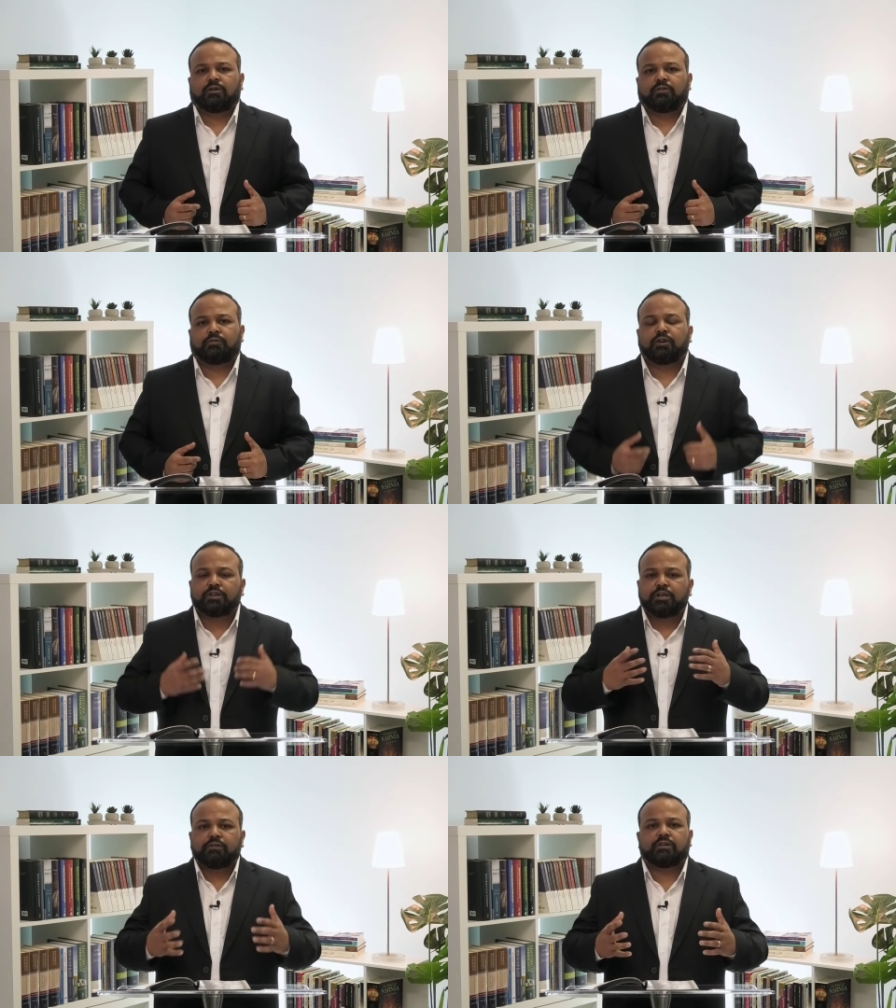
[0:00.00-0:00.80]

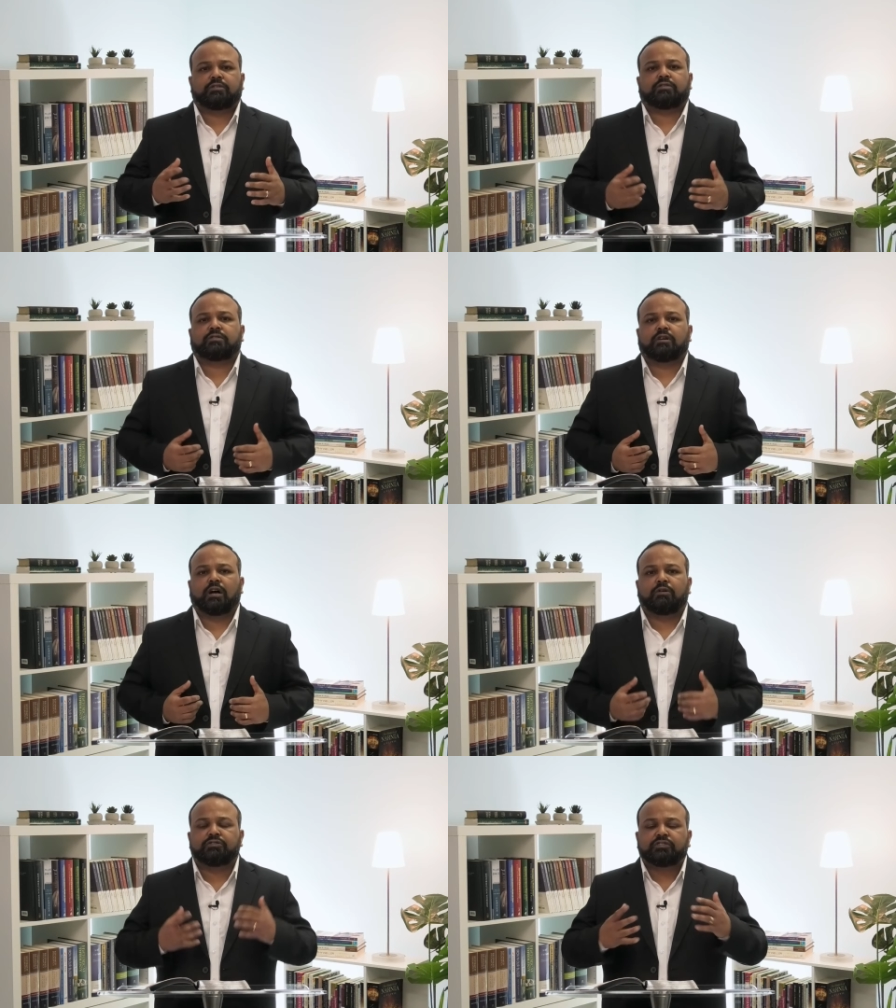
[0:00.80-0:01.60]
Forgive us
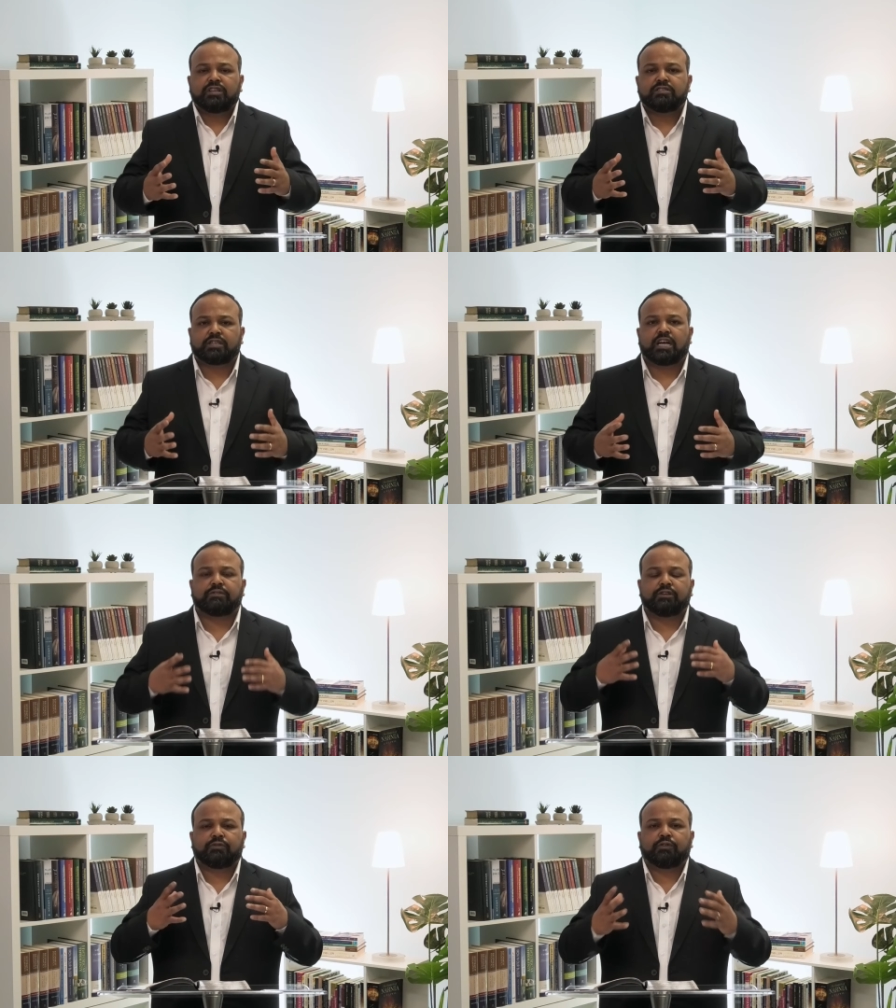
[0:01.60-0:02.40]
our sins
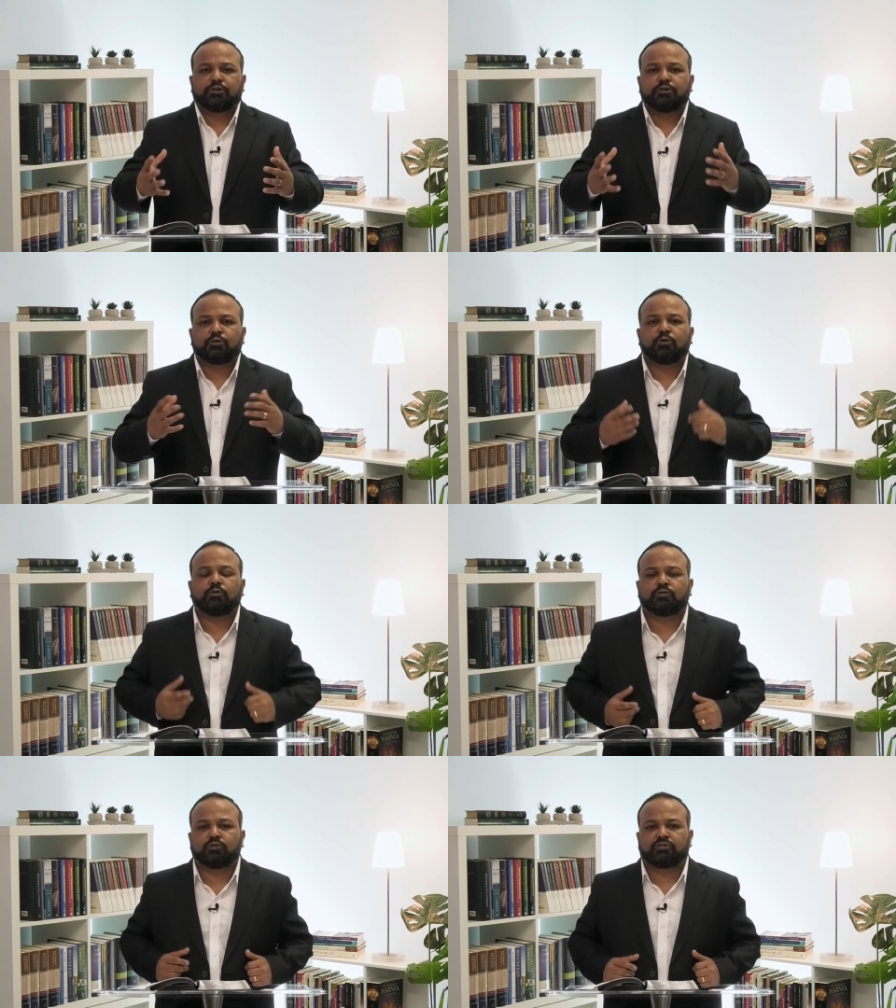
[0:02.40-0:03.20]
as we forgive
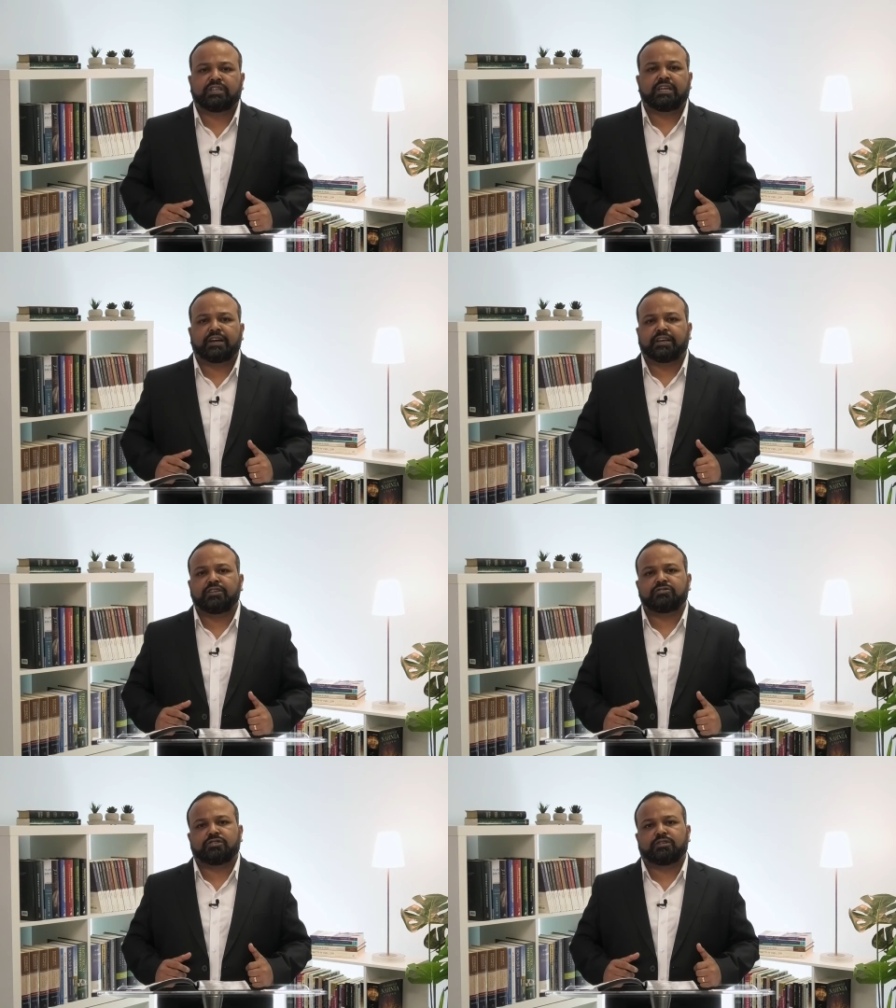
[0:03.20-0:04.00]
those who sin
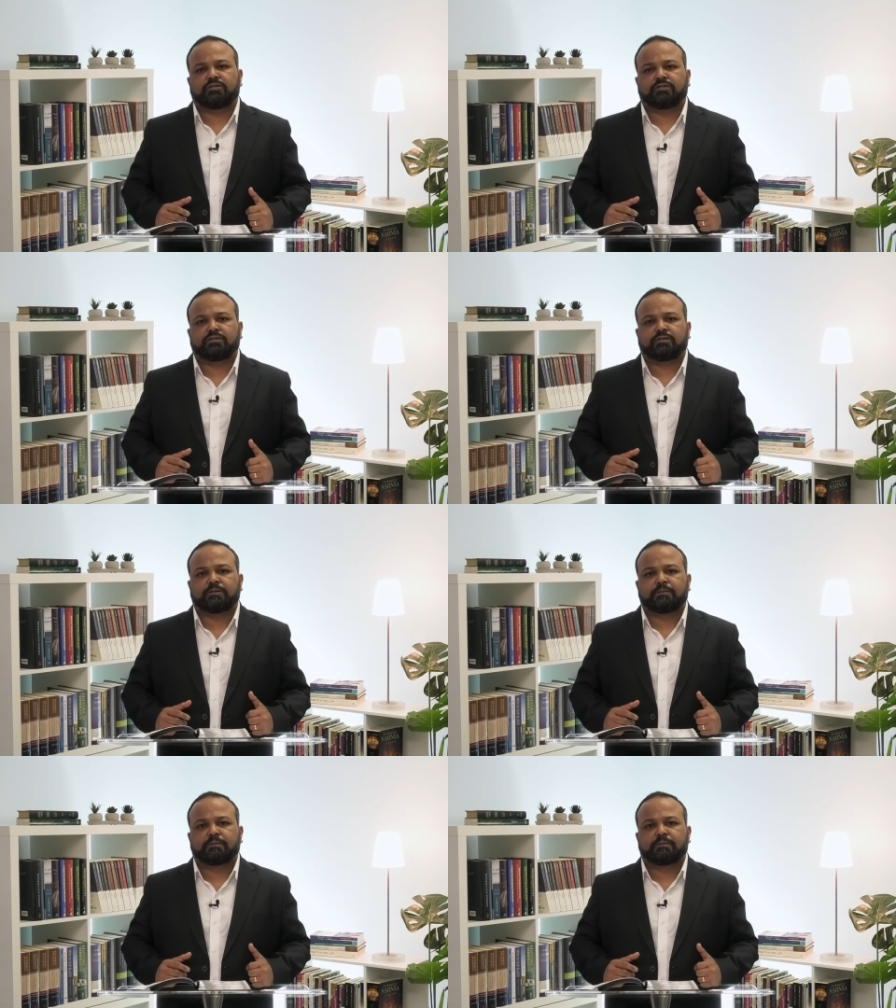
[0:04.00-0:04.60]
against us.